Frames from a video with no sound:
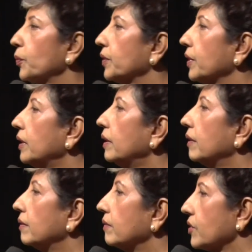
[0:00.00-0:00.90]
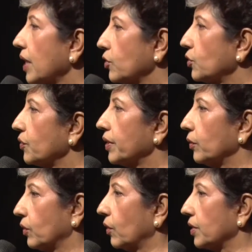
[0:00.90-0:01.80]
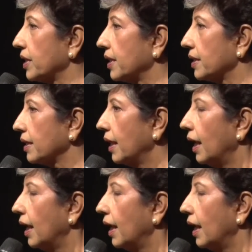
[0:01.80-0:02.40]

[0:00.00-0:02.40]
with the statutory authorities.